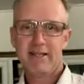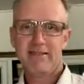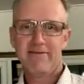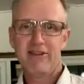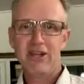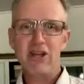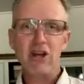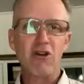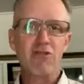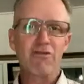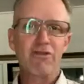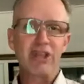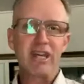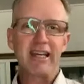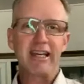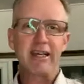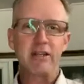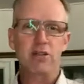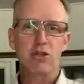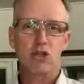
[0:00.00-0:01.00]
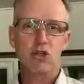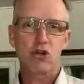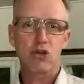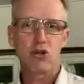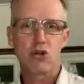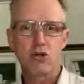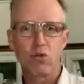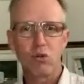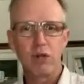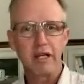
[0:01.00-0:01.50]
If you don't think it's
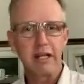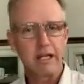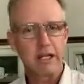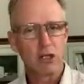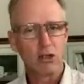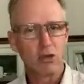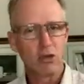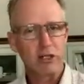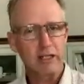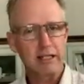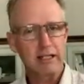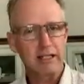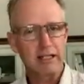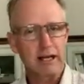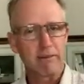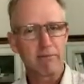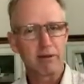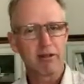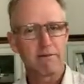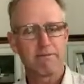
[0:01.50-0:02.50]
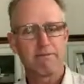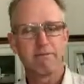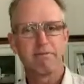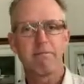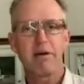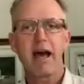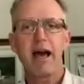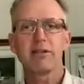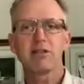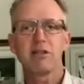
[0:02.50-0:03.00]
true, we're going to look at a couple of
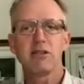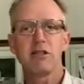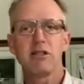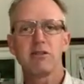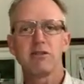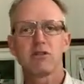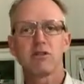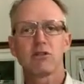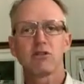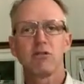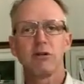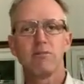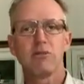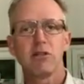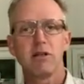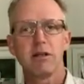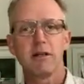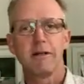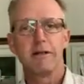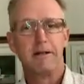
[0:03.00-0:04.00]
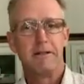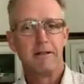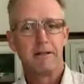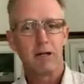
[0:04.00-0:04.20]
passages of scripture,